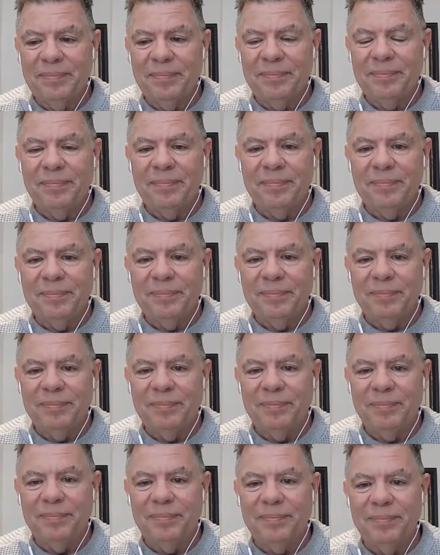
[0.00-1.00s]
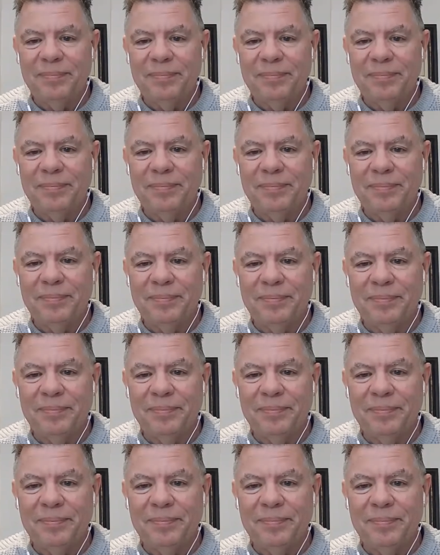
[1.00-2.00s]

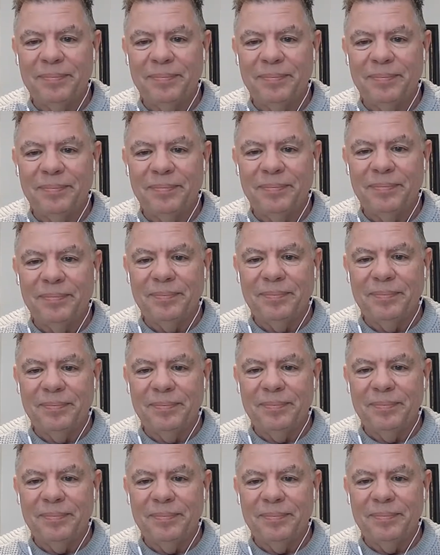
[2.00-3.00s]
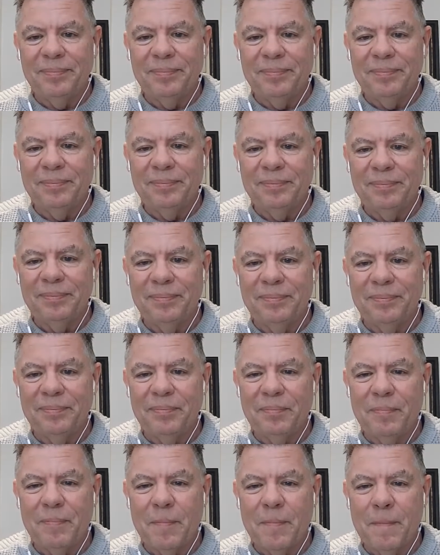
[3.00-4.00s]

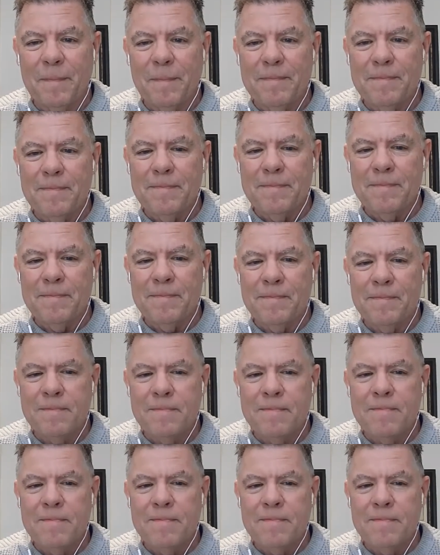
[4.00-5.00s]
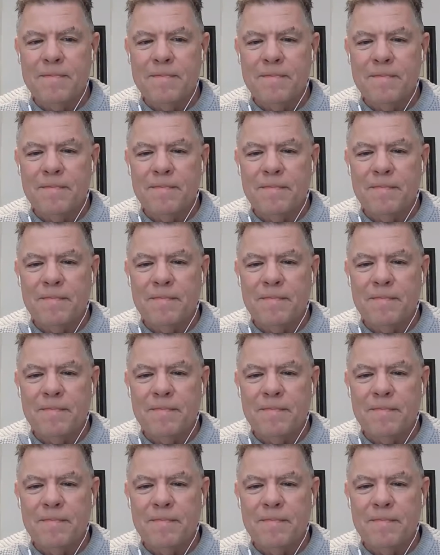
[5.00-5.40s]
This person isn't speaking.